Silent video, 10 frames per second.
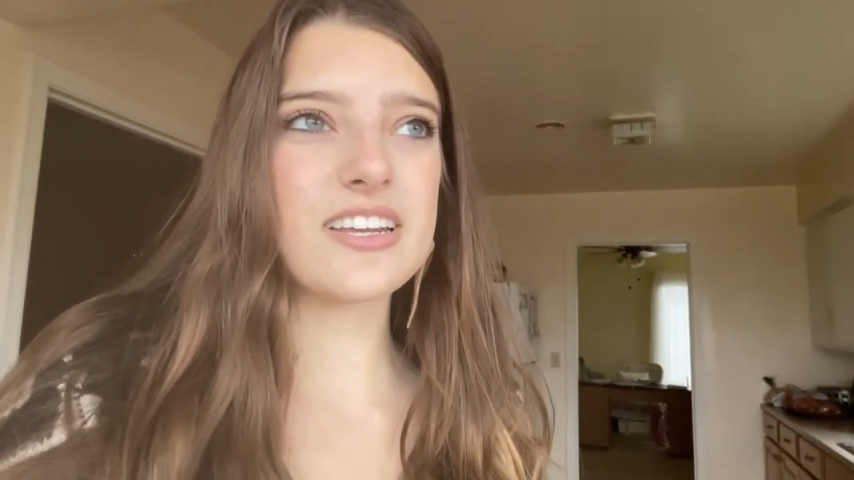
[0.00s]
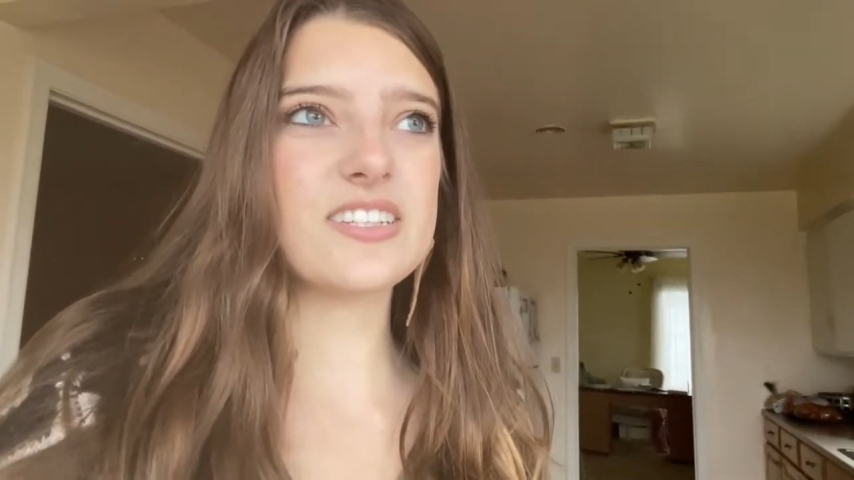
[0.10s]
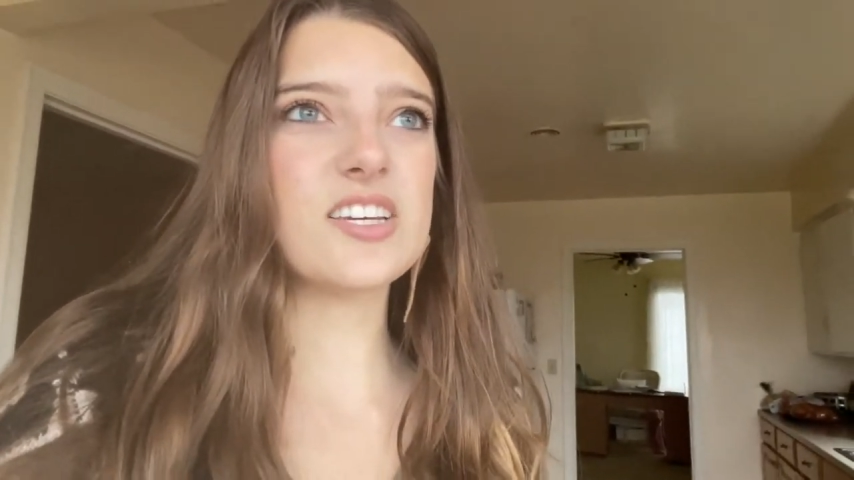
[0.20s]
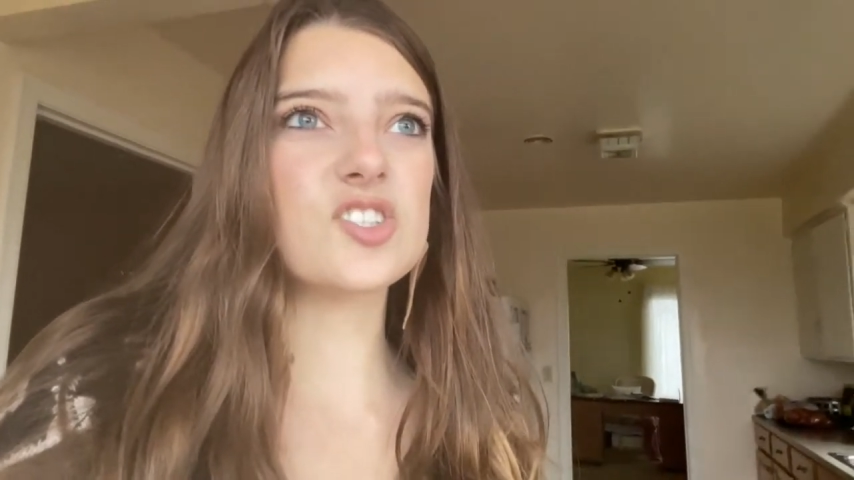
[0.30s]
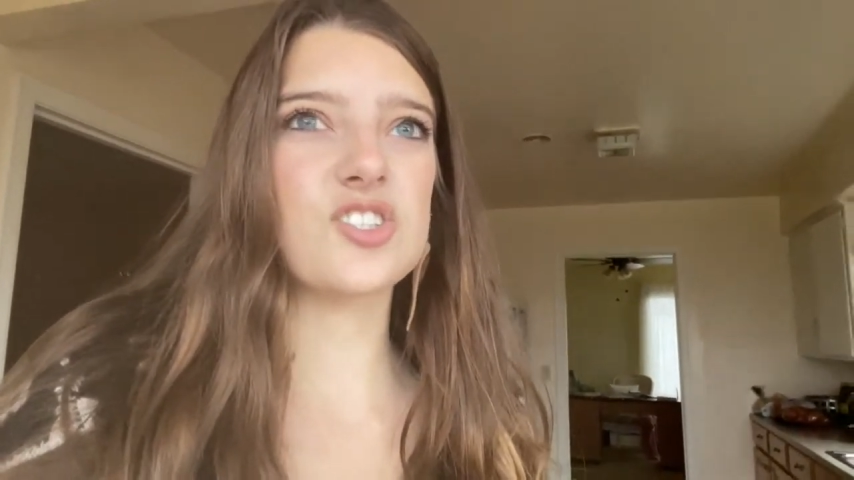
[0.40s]

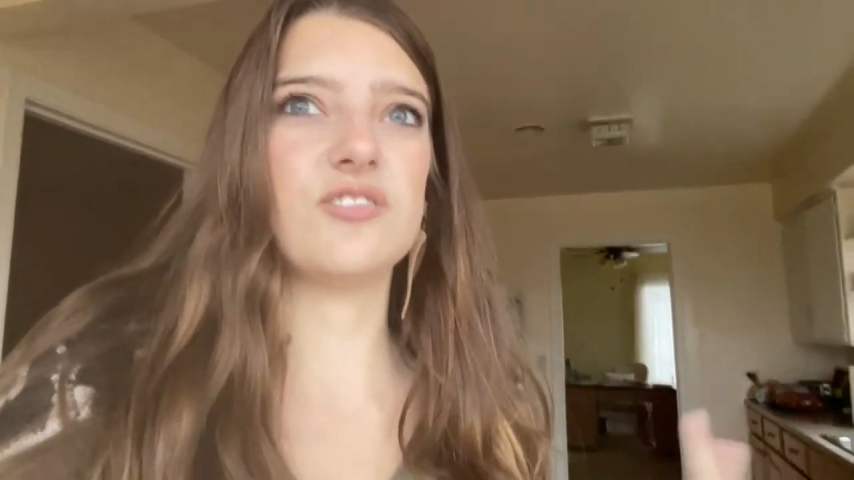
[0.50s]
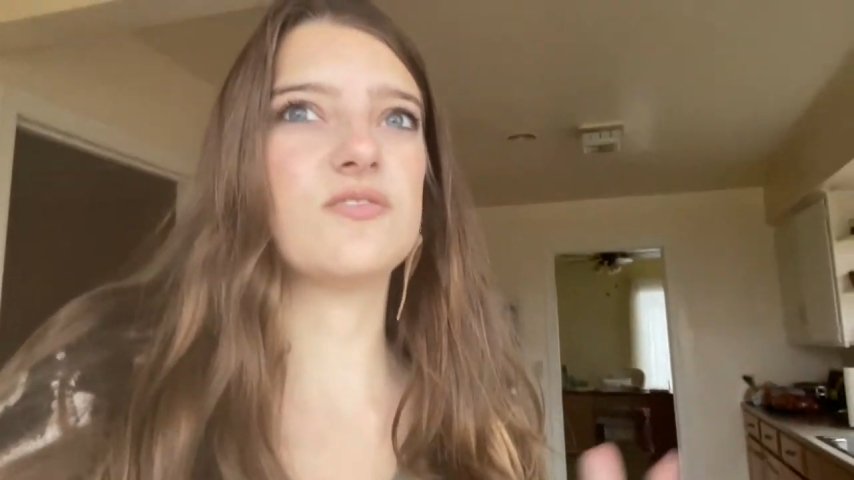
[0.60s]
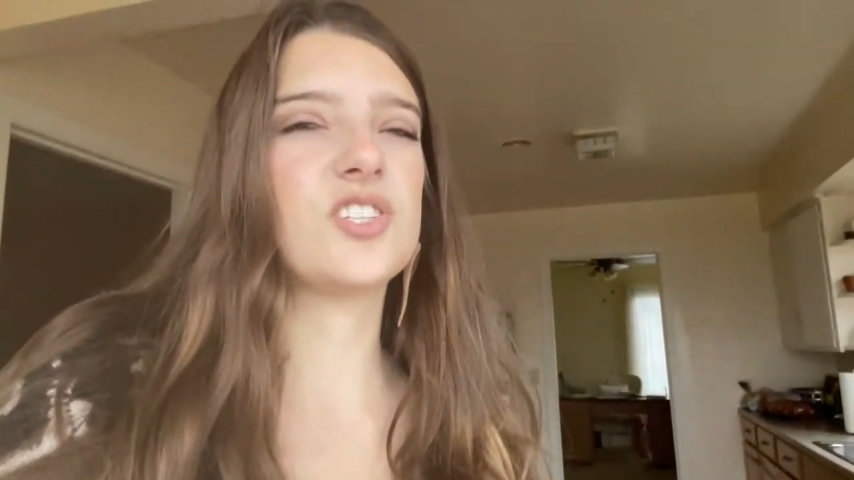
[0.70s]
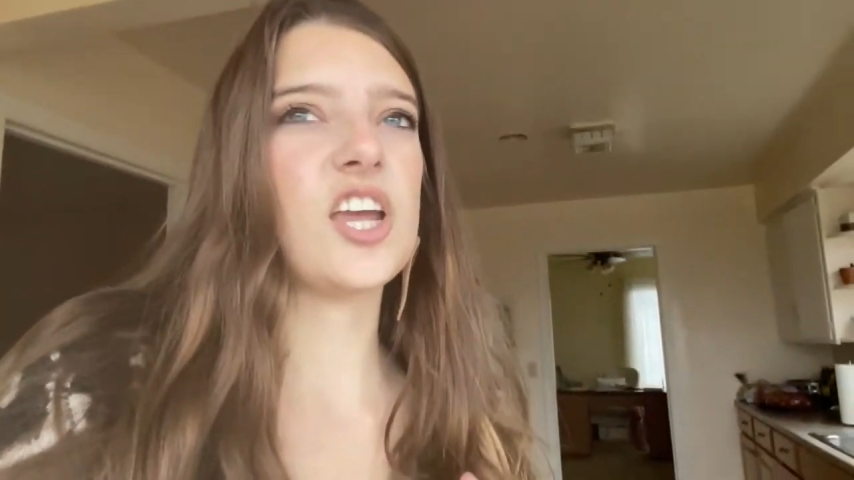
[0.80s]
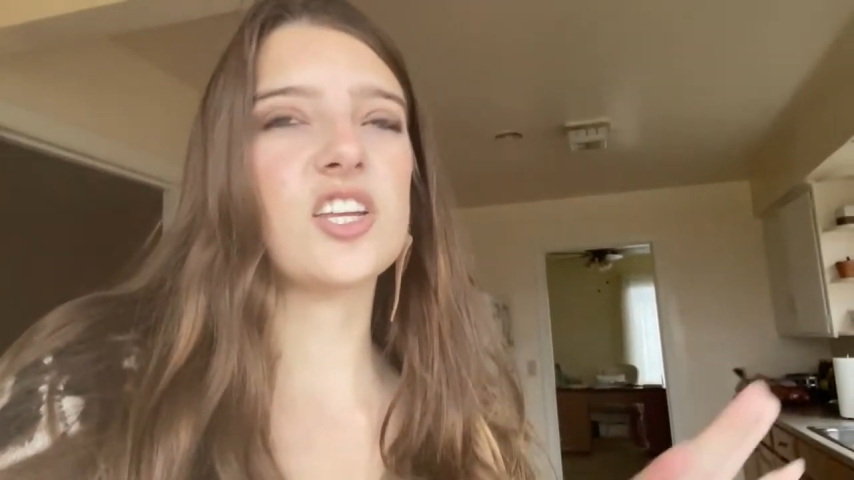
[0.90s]
It does
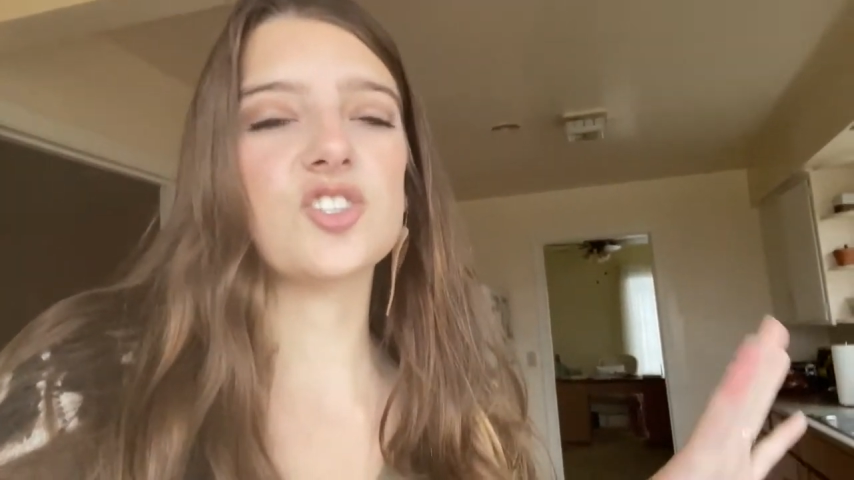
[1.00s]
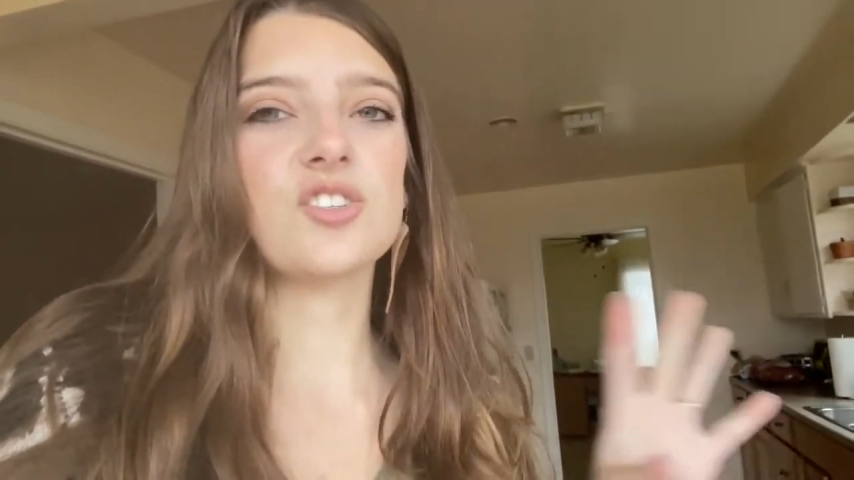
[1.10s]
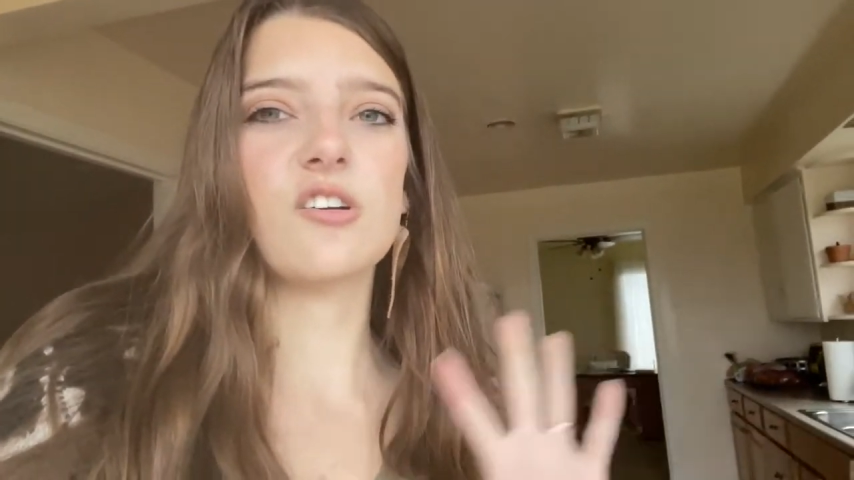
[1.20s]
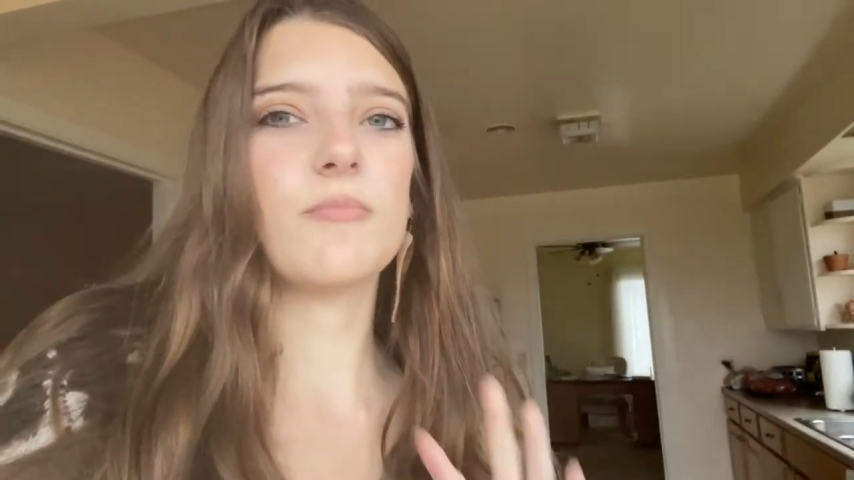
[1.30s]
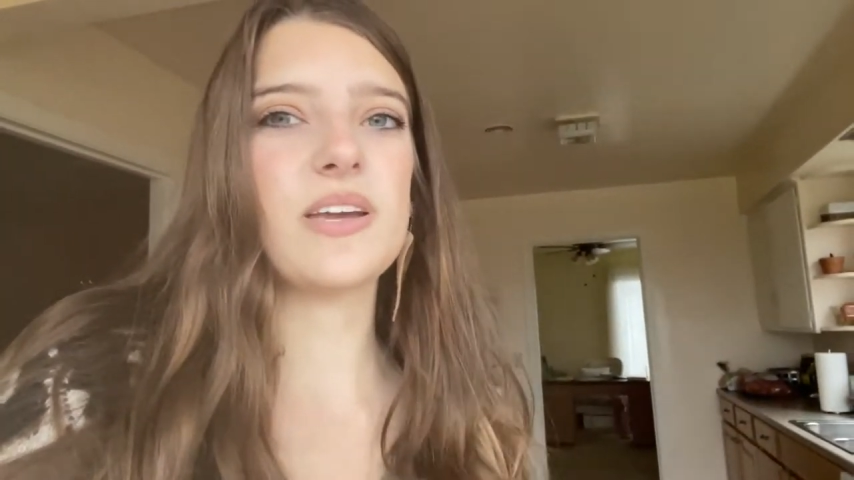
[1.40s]
change a
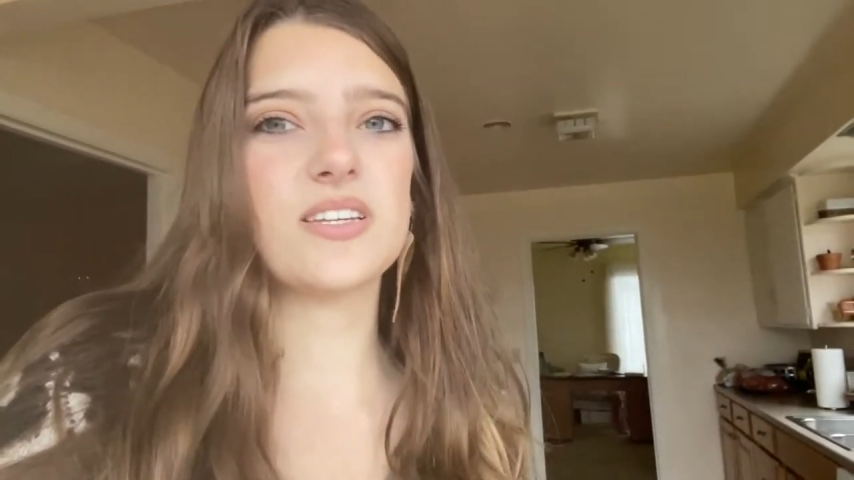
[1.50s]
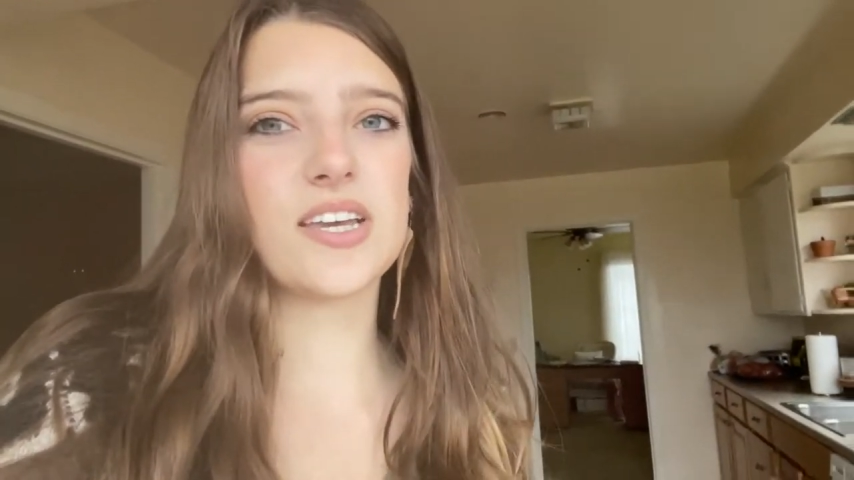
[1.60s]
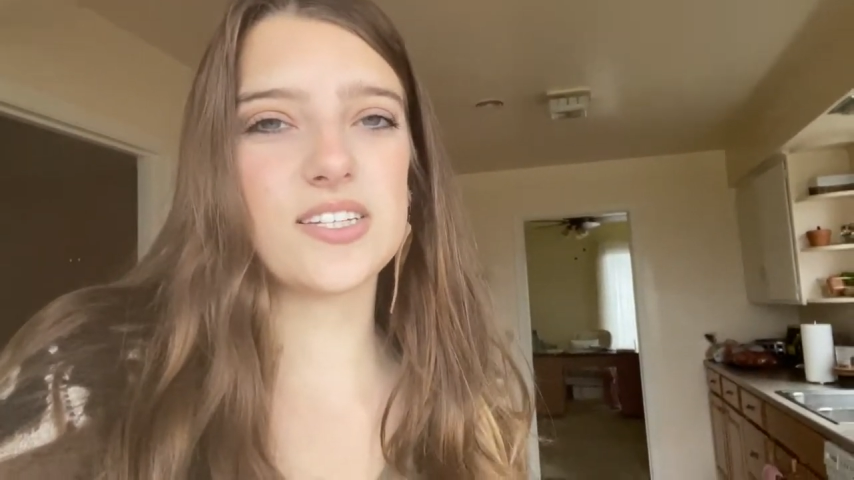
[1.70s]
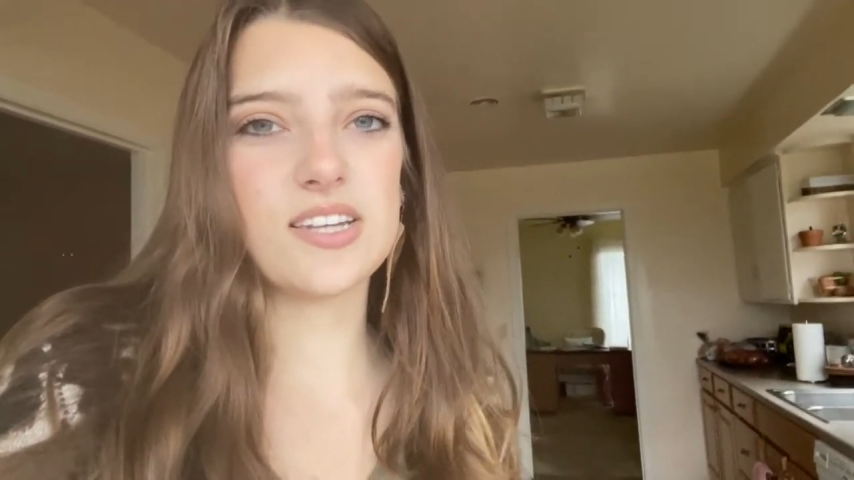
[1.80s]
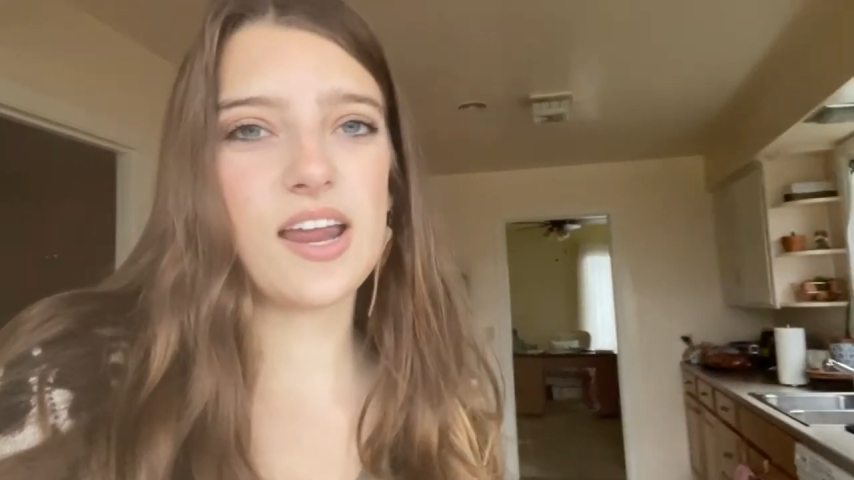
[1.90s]
little bit
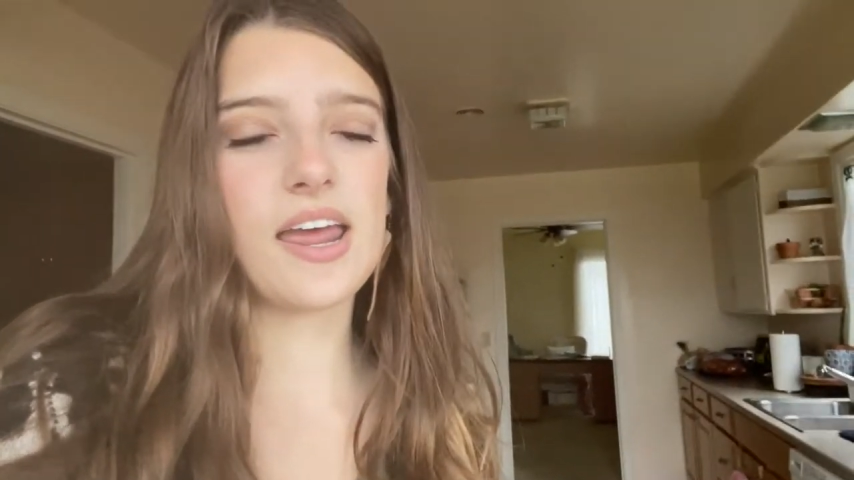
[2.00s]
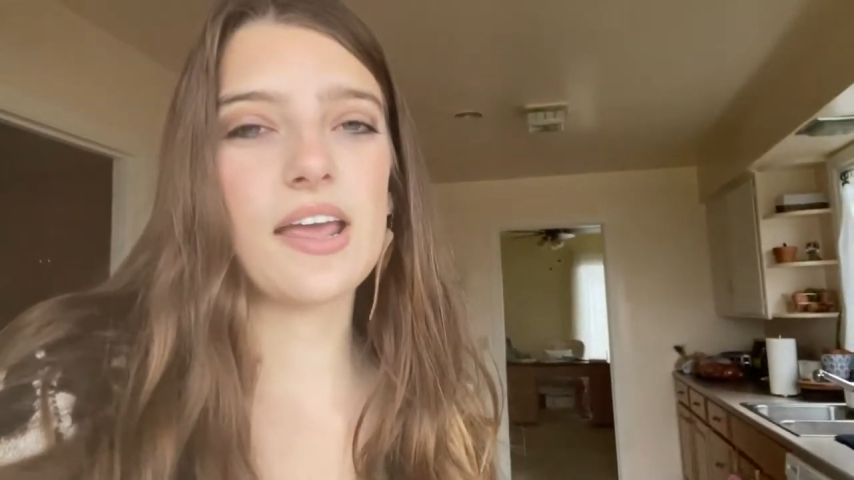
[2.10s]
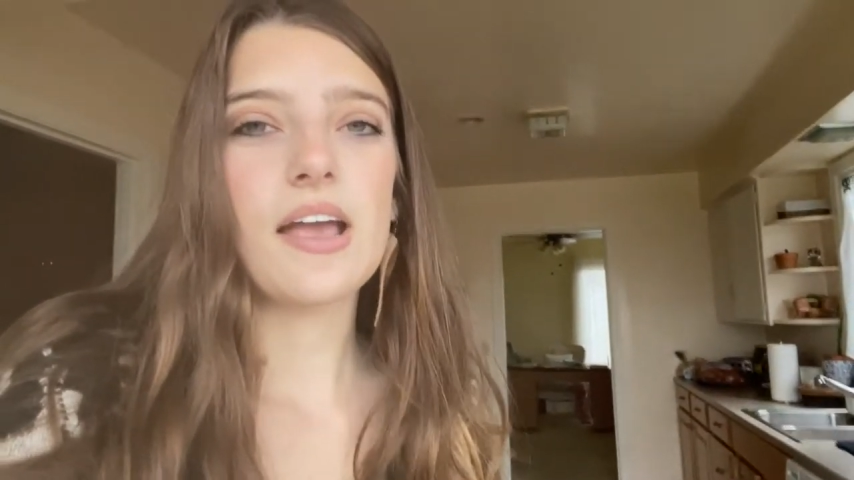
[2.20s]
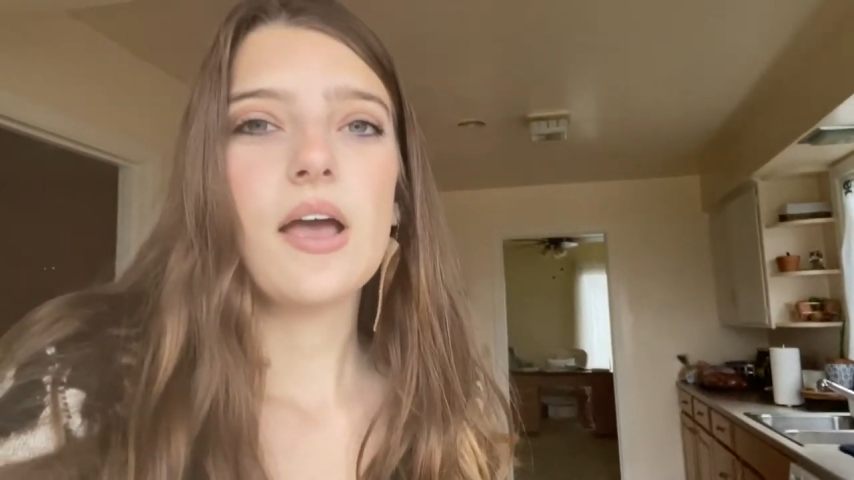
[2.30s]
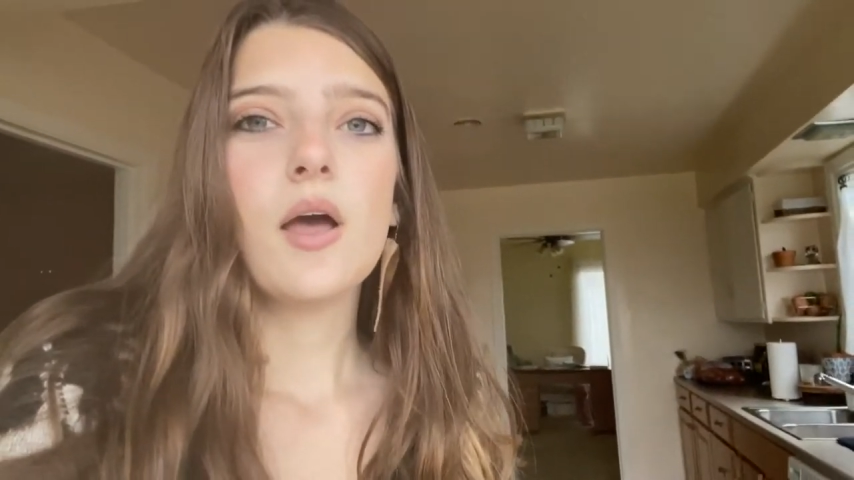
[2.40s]
day to day,